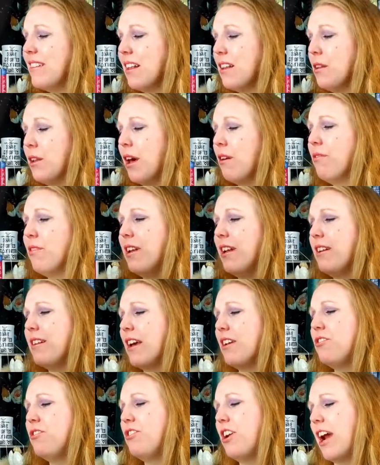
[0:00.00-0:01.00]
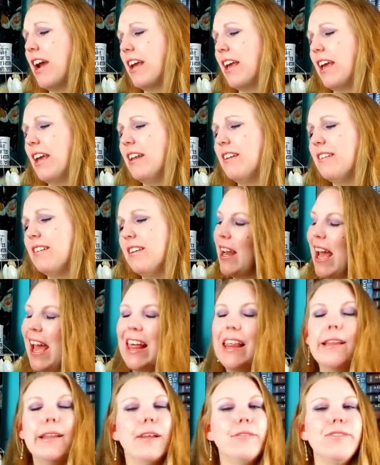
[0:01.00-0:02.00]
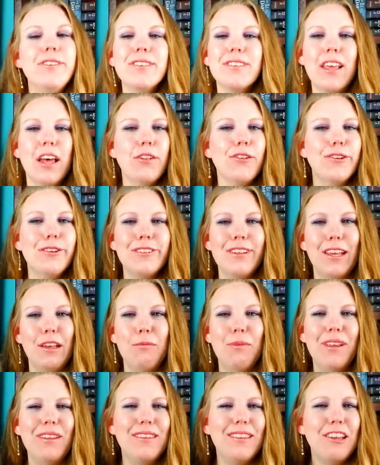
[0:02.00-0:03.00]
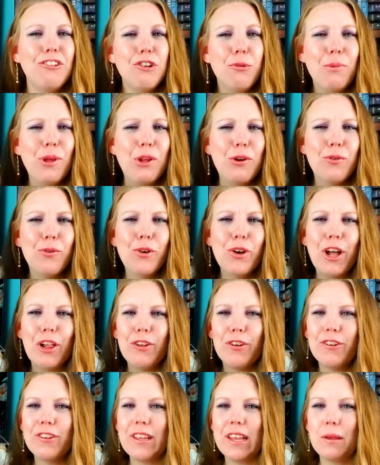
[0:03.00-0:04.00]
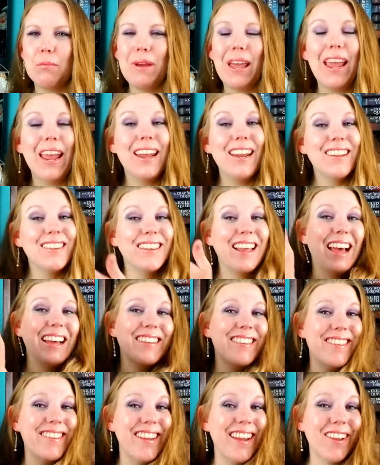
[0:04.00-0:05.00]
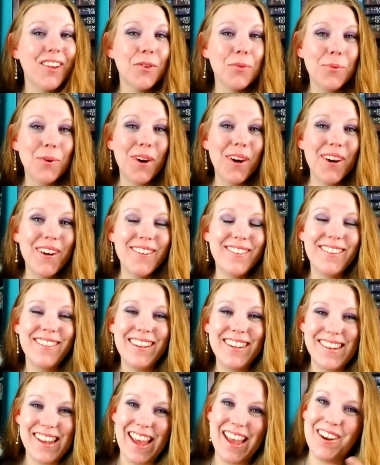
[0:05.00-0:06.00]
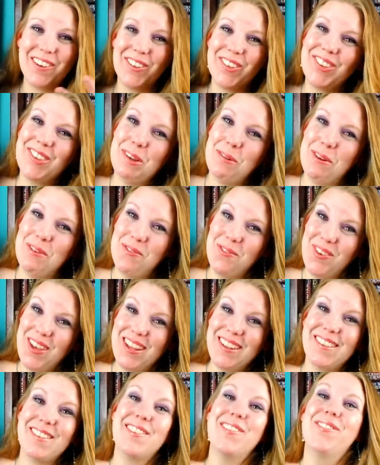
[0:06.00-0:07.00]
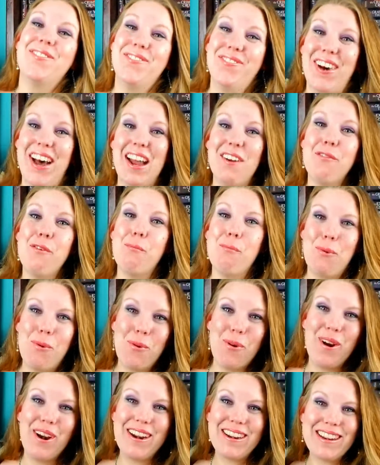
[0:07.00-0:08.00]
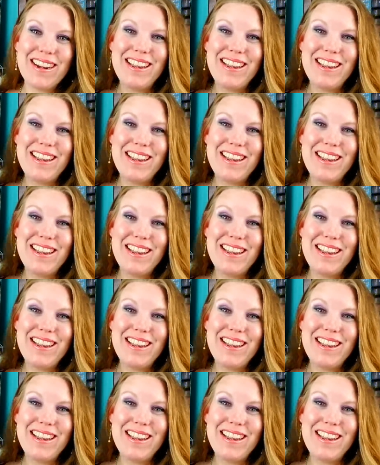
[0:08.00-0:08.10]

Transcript: a lovely dust jacket. I love this color scheme. It's such a beautiful color scheme. And it's got 6 words in the title, so it fits 5 or more.